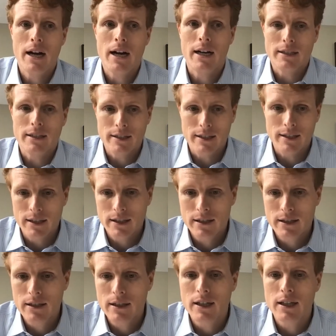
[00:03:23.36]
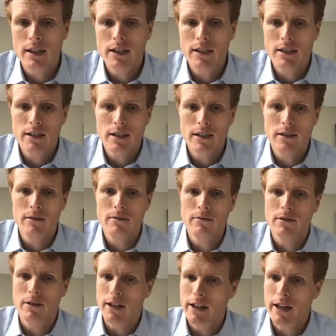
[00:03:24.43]
I think,
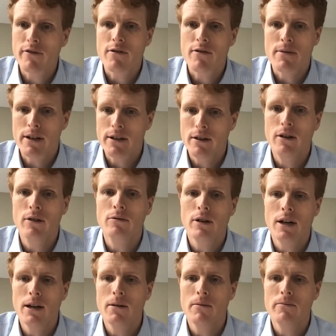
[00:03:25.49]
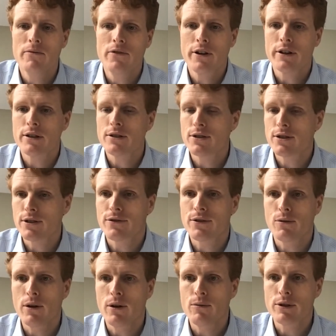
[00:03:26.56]
like everybody though, I'm very concerned for
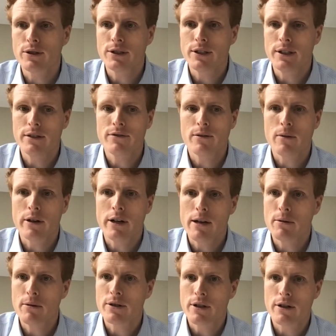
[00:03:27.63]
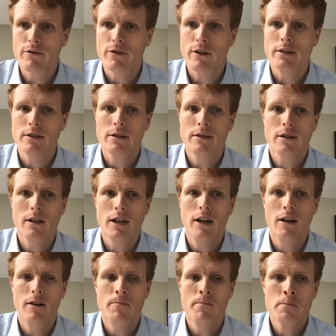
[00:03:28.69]
what we're seeing from our neighbors and our friends.
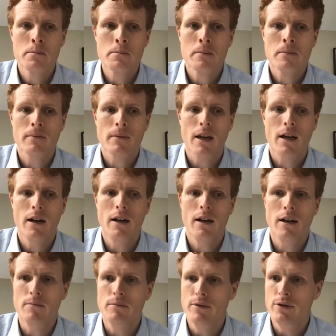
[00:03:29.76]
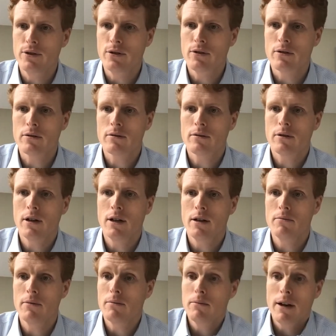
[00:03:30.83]
I'm sure
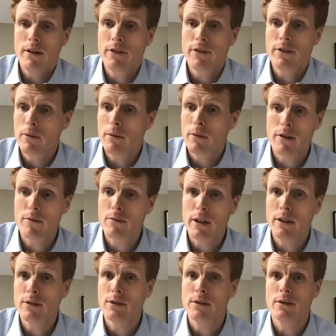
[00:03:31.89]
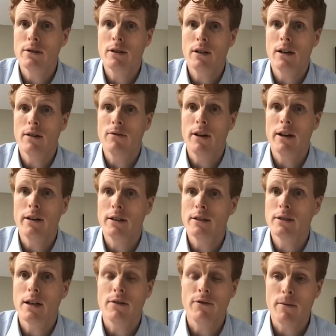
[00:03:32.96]
my family, like everybody else's, I've had
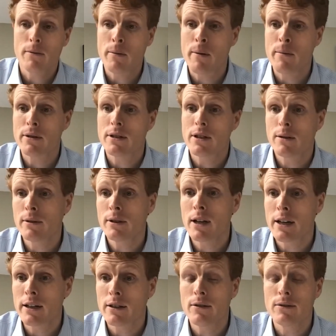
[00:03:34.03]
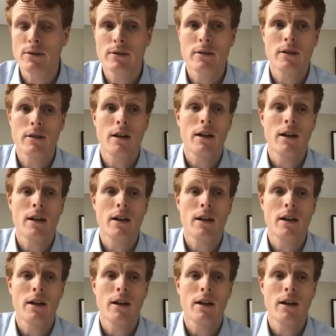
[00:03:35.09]
extended family members that have been diagnosed.